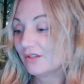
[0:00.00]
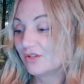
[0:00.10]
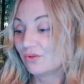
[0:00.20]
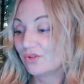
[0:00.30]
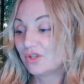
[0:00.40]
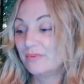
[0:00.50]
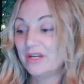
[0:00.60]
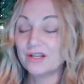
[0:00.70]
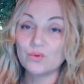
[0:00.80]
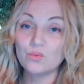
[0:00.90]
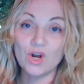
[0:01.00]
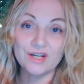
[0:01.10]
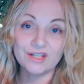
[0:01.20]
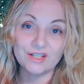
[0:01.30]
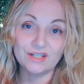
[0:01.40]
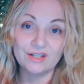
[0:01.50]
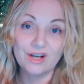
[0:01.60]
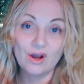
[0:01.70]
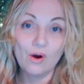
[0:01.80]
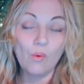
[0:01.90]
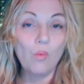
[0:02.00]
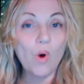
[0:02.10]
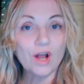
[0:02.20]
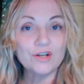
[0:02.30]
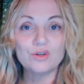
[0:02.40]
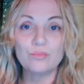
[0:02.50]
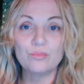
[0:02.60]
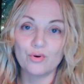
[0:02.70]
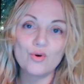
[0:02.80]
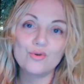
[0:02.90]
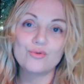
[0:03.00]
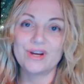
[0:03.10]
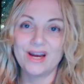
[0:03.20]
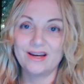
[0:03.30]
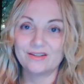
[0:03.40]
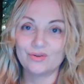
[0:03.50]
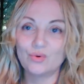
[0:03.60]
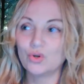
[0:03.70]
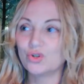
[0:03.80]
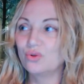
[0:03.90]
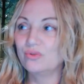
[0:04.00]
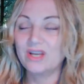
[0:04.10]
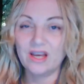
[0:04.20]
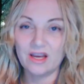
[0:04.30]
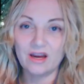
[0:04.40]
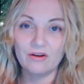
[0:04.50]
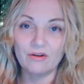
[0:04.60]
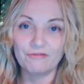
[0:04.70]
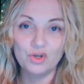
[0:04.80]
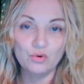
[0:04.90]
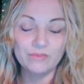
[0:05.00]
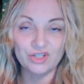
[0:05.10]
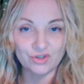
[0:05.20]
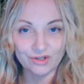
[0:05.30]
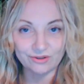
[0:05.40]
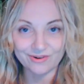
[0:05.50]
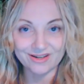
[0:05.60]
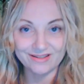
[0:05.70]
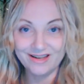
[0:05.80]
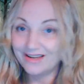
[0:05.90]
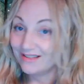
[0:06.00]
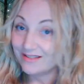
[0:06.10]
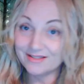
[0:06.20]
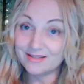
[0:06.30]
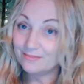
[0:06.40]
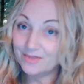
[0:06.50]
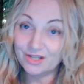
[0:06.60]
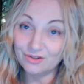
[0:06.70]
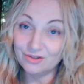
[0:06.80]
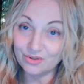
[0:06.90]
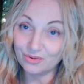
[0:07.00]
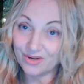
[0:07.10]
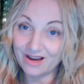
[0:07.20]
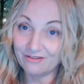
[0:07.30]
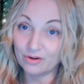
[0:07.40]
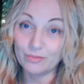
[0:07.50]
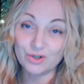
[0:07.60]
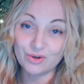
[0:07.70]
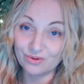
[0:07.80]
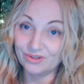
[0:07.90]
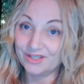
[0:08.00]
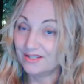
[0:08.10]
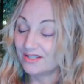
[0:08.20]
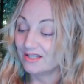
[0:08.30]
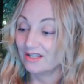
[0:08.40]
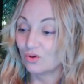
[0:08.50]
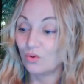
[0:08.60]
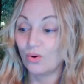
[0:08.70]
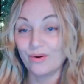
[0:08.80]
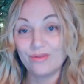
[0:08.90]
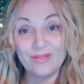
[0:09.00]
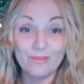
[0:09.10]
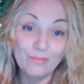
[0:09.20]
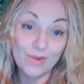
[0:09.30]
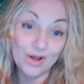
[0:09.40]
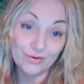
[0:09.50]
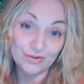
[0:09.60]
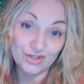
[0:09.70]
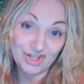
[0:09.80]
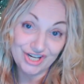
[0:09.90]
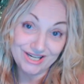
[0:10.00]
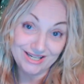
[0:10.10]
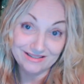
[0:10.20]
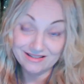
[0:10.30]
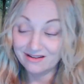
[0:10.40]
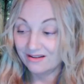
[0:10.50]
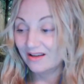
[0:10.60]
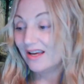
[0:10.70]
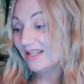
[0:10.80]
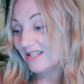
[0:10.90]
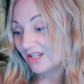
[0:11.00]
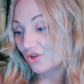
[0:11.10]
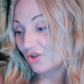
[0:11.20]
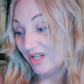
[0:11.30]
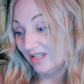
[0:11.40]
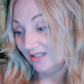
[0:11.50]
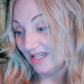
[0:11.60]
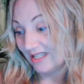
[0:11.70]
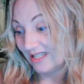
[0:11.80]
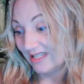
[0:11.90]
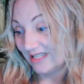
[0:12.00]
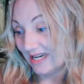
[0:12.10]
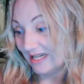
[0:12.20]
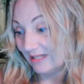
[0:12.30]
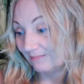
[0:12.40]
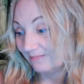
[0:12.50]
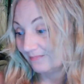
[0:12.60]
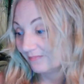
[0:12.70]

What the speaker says: So just because one doesn't want to procreate or to take care of human children doesn't mean you don't have a maternal instinct or the mother gene, as Catrina likes to say.